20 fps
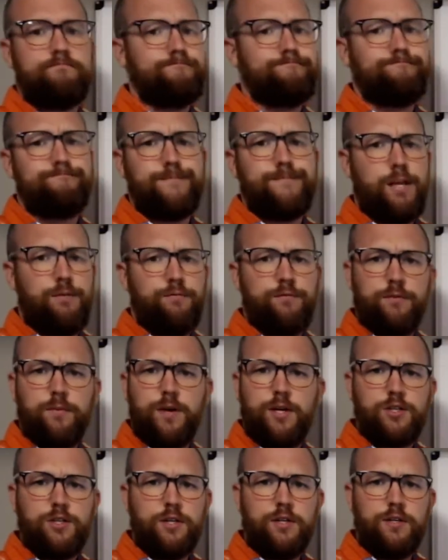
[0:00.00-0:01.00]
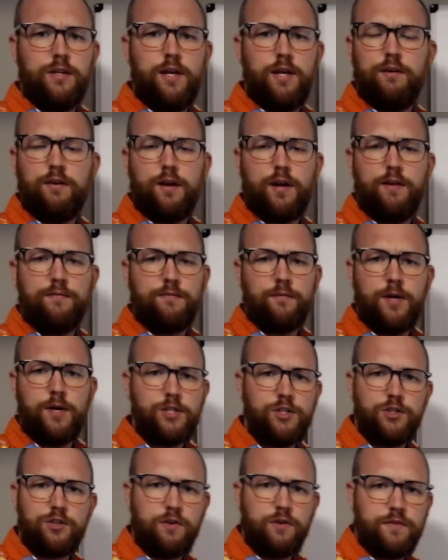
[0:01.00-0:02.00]
Internet
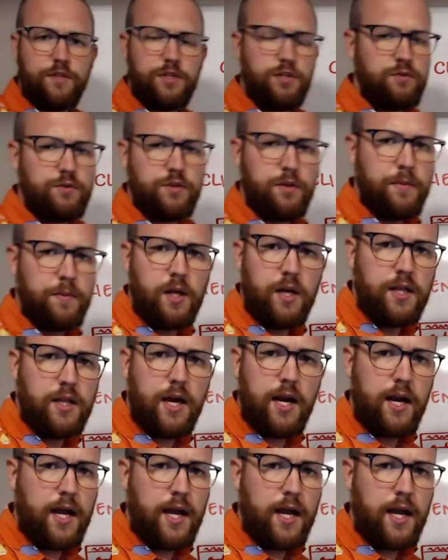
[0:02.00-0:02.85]
Information Services or something like that.